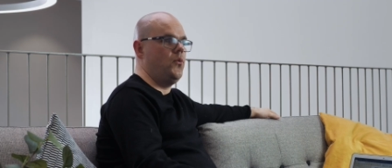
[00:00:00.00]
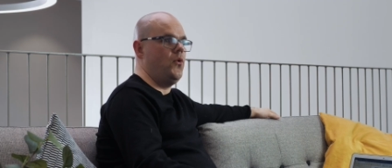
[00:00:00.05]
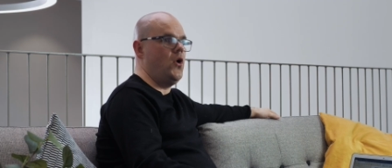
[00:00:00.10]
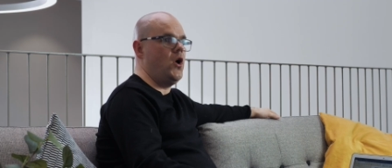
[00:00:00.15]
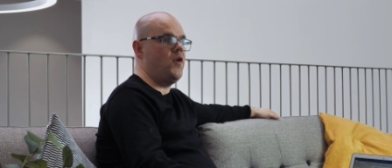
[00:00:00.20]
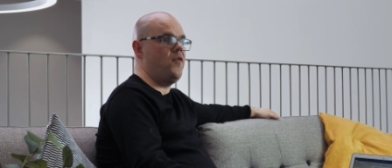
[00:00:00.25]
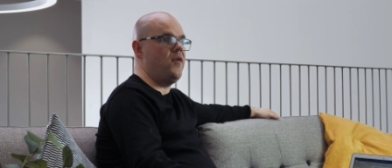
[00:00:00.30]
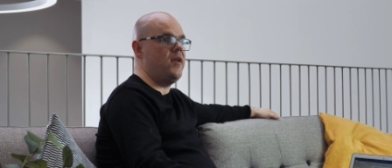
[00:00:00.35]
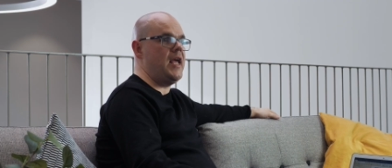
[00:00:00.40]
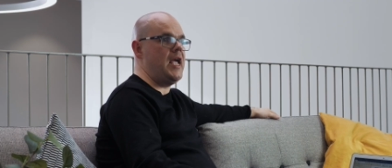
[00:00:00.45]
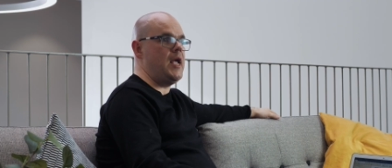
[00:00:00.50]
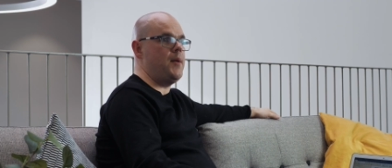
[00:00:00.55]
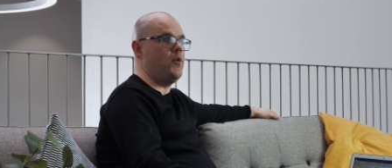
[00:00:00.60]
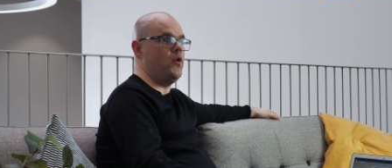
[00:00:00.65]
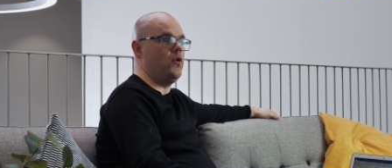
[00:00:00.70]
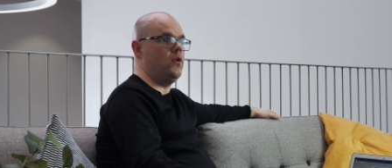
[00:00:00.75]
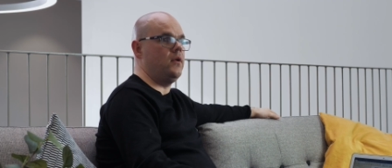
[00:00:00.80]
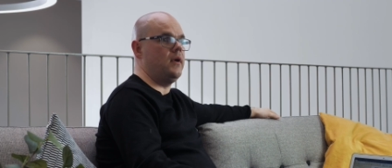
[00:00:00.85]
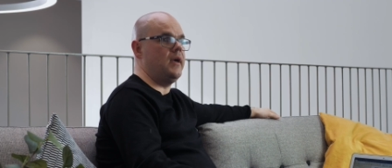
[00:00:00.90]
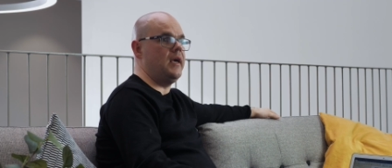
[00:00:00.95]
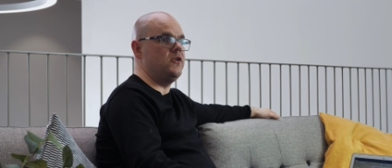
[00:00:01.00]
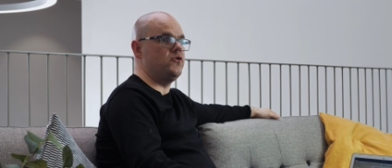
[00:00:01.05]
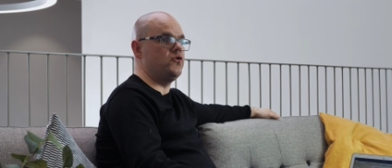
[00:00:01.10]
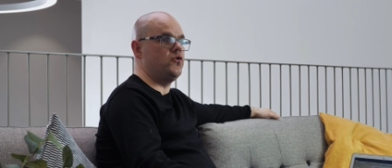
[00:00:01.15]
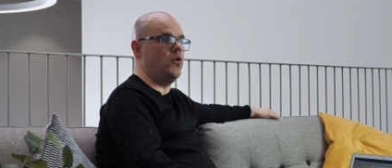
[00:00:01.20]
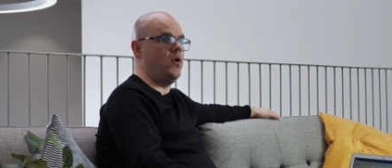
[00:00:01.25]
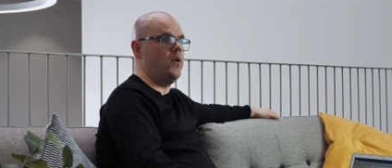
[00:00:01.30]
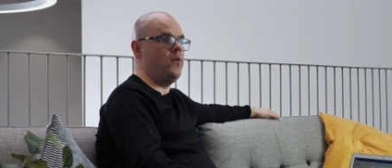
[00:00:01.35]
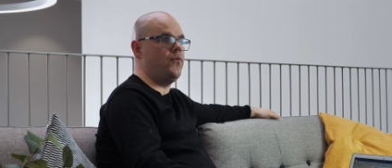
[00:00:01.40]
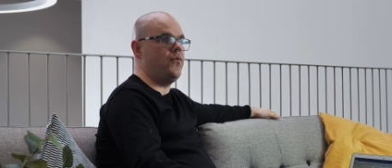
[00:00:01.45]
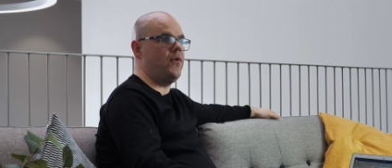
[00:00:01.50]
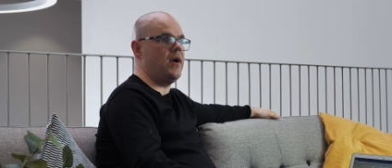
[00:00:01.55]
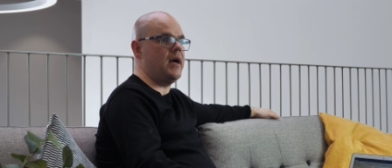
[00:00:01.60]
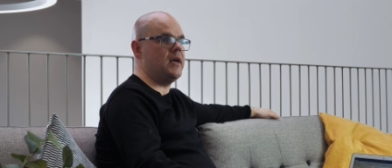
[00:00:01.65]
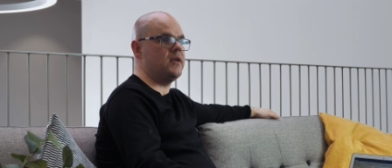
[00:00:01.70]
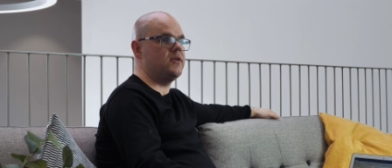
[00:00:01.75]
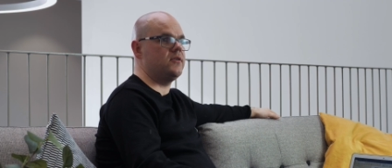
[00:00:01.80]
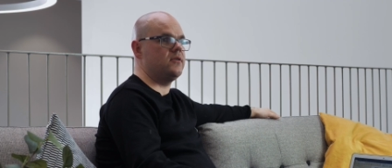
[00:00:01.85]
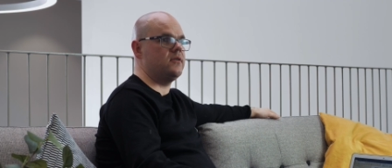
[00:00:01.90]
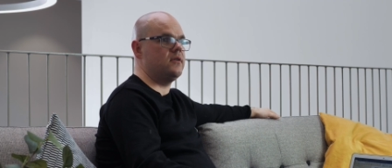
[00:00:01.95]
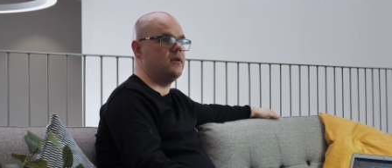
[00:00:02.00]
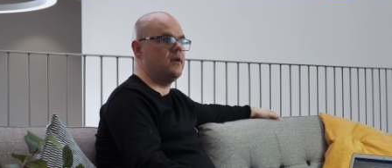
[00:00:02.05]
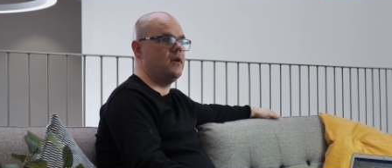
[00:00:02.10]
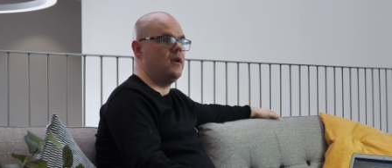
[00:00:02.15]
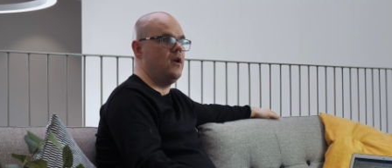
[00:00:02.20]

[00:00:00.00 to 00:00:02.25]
work of Enable is growing fast.